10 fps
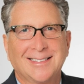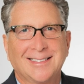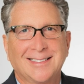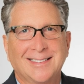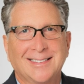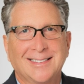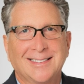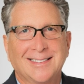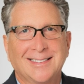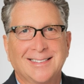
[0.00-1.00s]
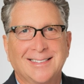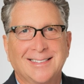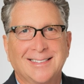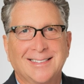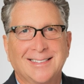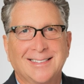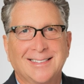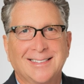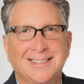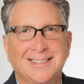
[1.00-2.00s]
about the money and
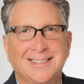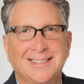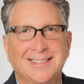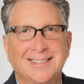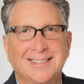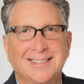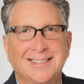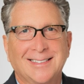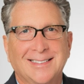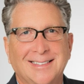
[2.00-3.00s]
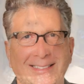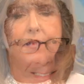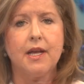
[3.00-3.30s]
protecting their assets.